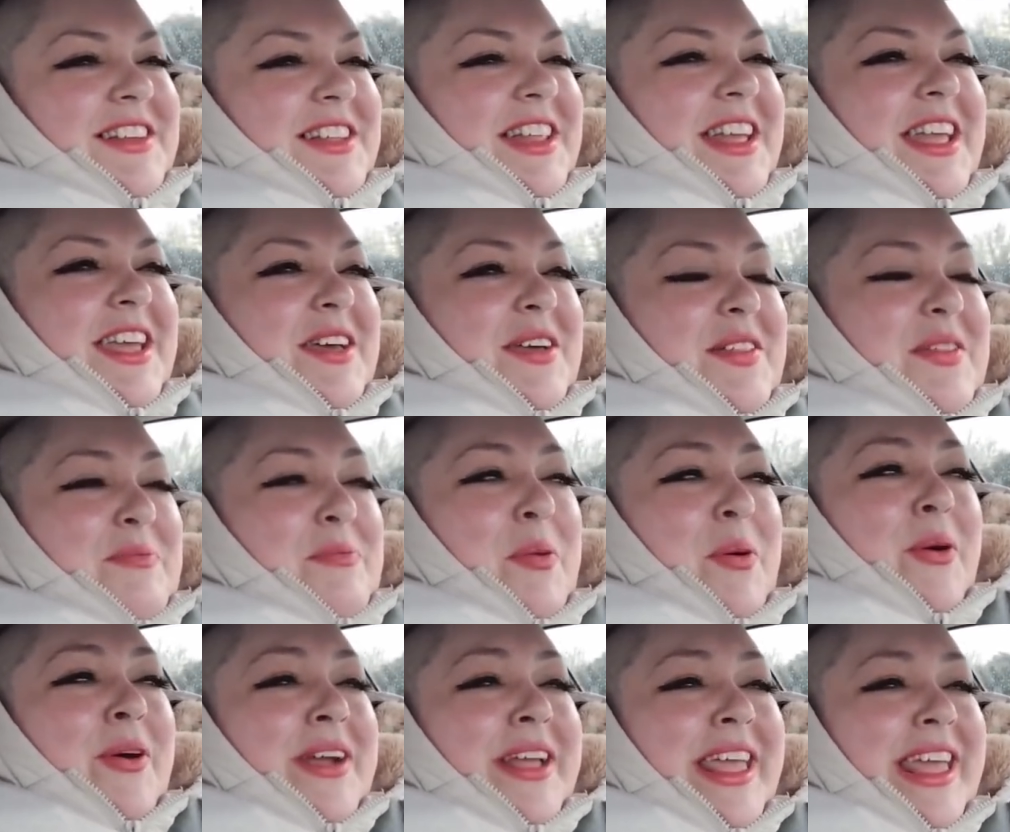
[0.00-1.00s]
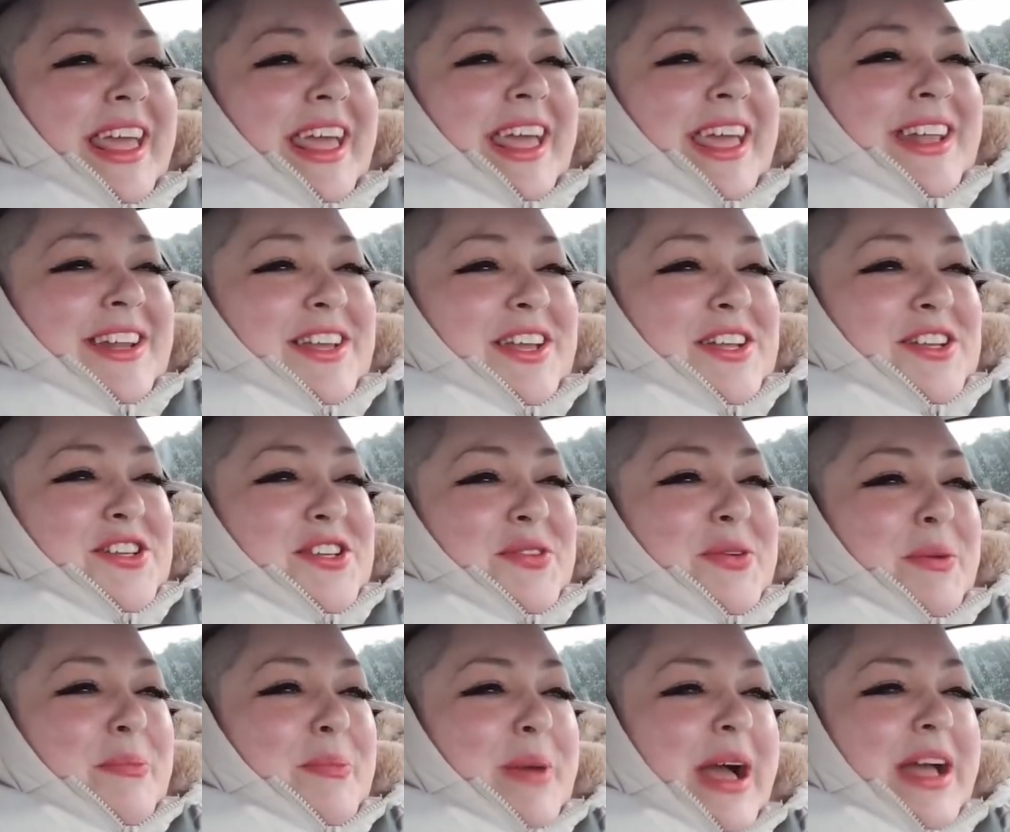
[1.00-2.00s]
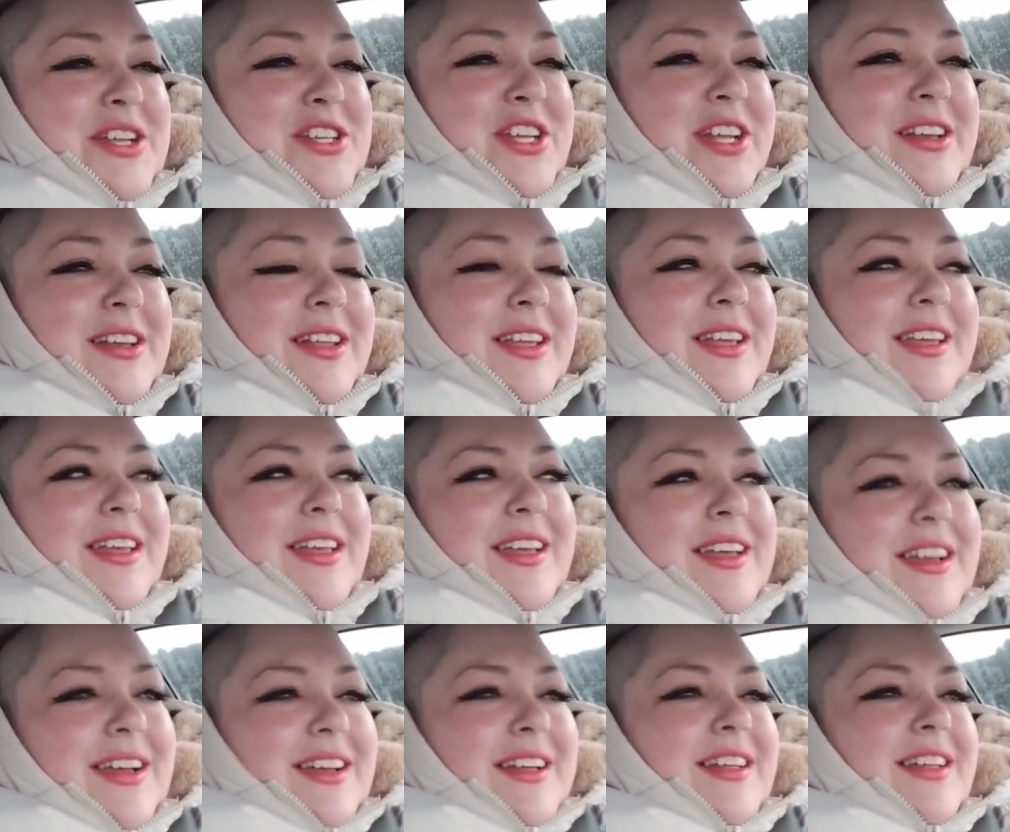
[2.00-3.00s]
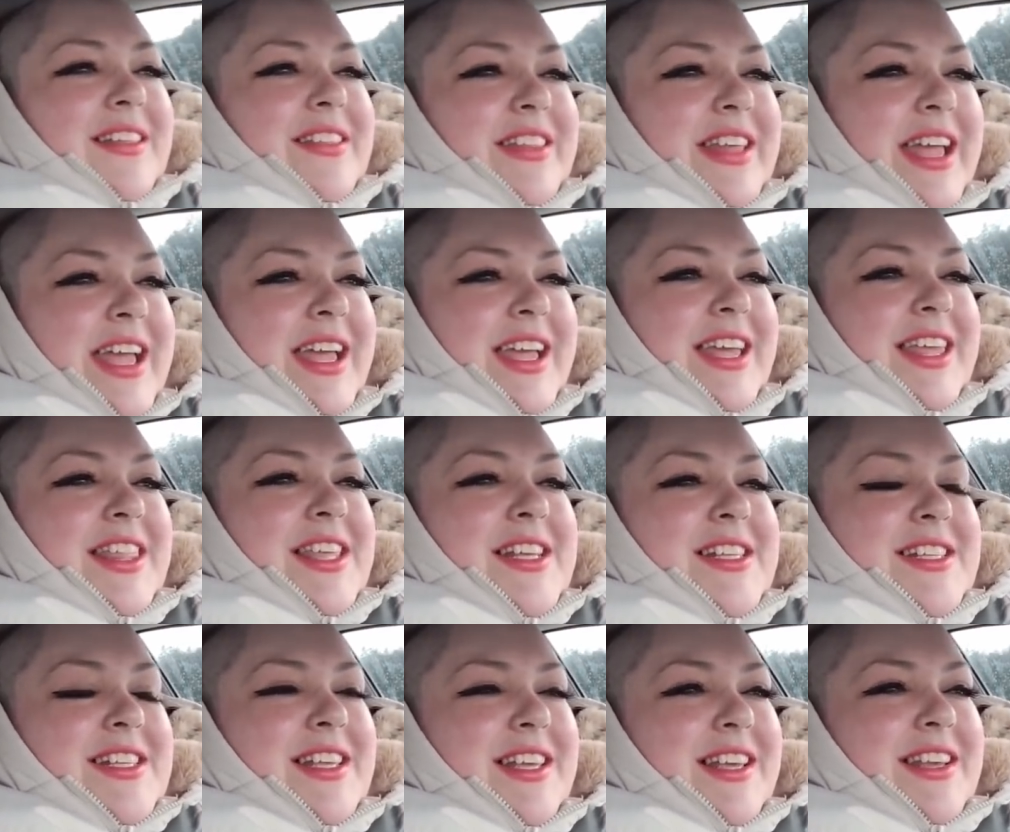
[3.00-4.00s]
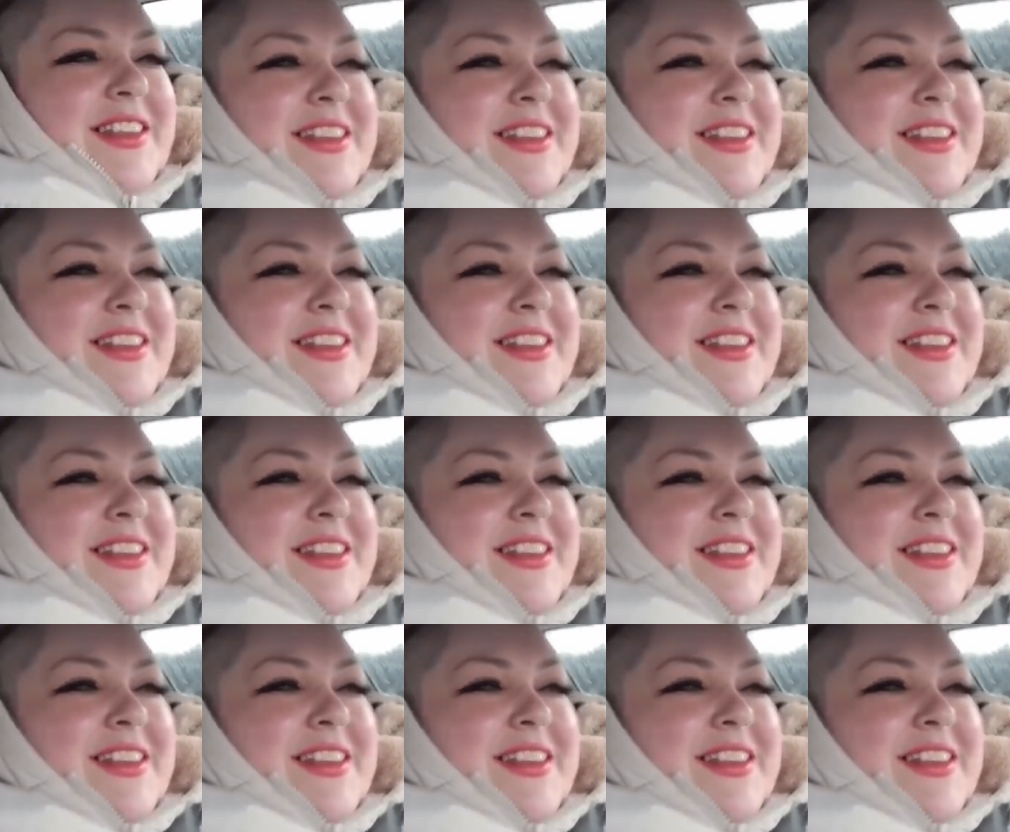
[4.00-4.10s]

Like, poor kid. Could you imagine? Like this.